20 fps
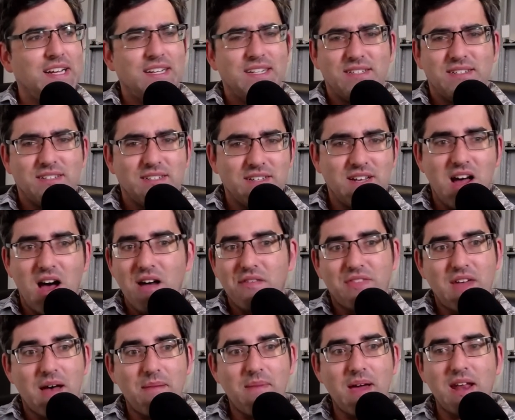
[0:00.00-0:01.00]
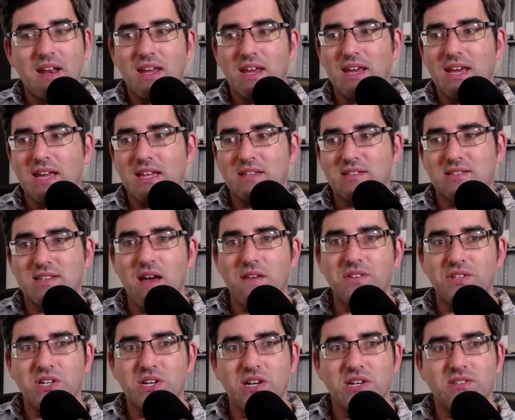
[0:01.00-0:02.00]
not that many. In
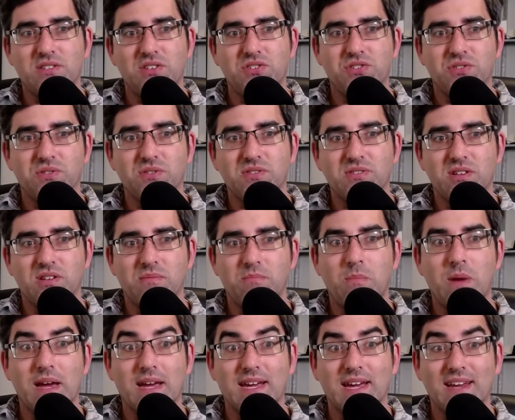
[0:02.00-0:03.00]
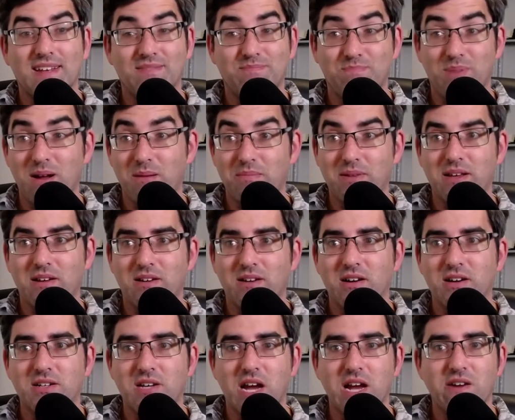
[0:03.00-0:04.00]
seven years in Jerusalem, I probably
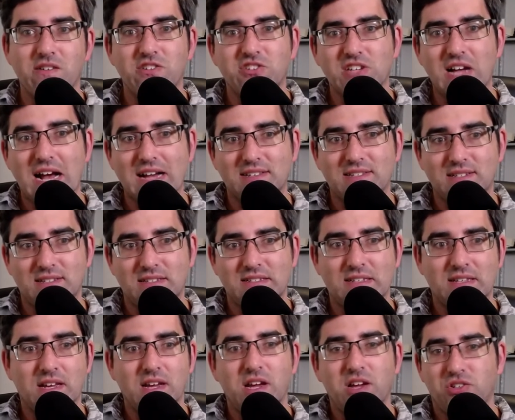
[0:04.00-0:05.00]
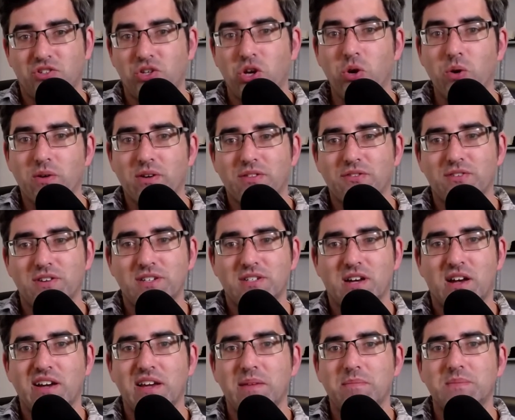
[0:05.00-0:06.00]
heard Irish accents two or three
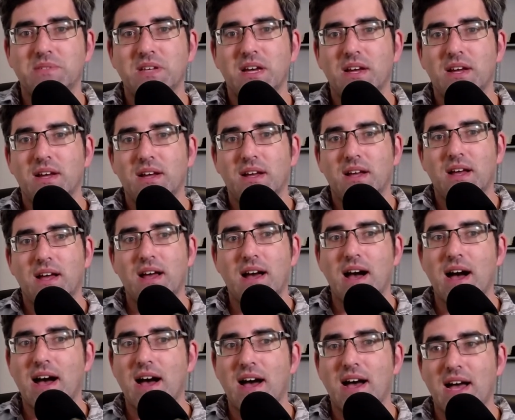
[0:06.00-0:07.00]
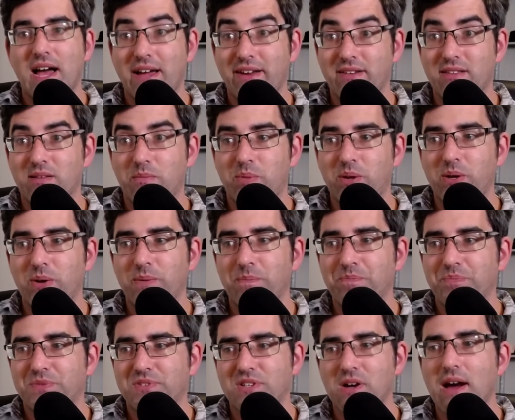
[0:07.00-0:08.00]
times uh, out of the blue.
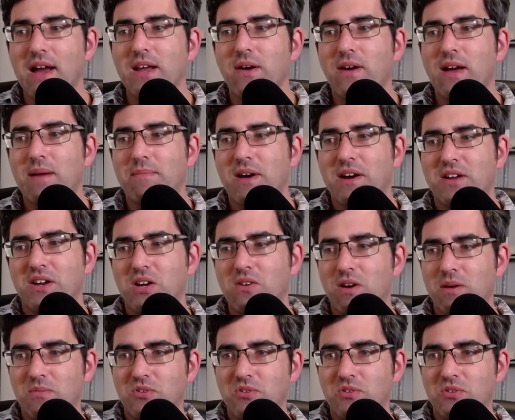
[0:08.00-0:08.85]
So anyway, I'm not going to go on much